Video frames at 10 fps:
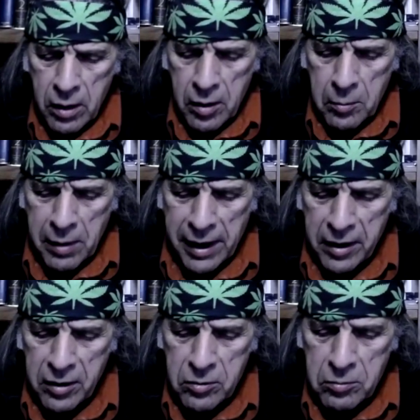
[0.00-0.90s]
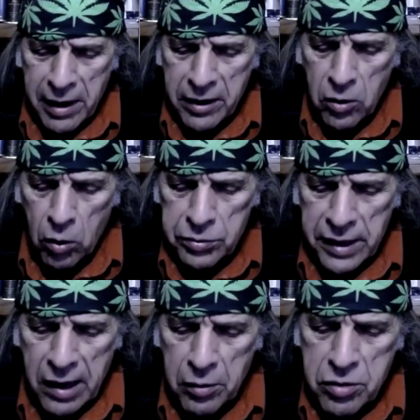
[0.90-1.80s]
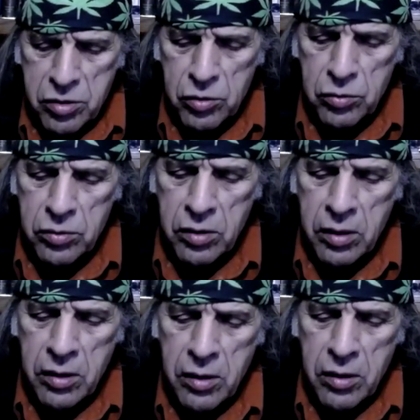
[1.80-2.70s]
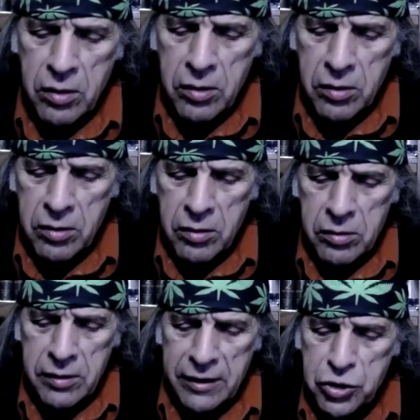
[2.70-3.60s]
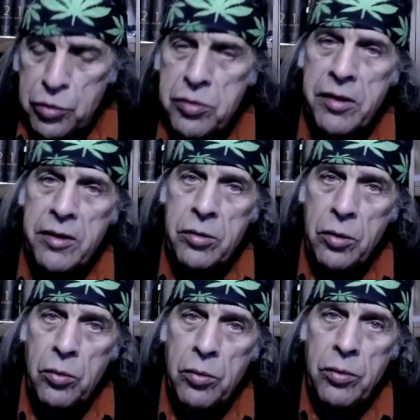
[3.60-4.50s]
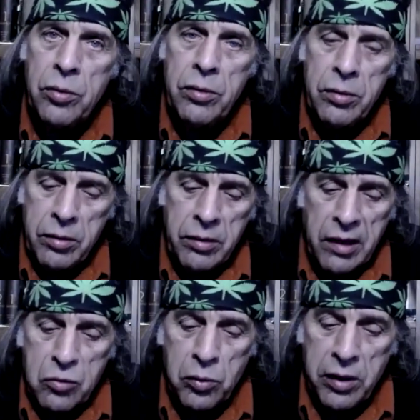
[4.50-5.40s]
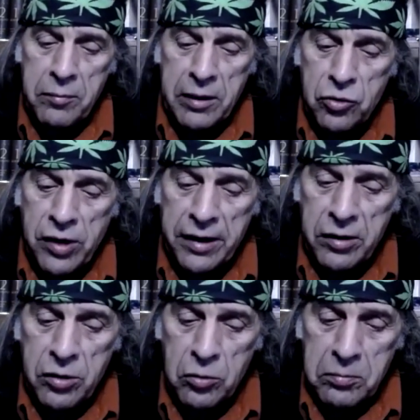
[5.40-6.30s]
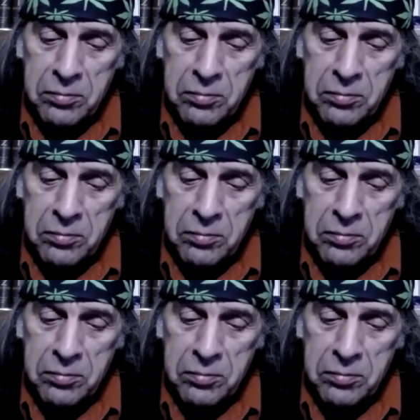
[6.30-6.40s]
my my goal now is to let you see it too, and that's what I've been trying to do.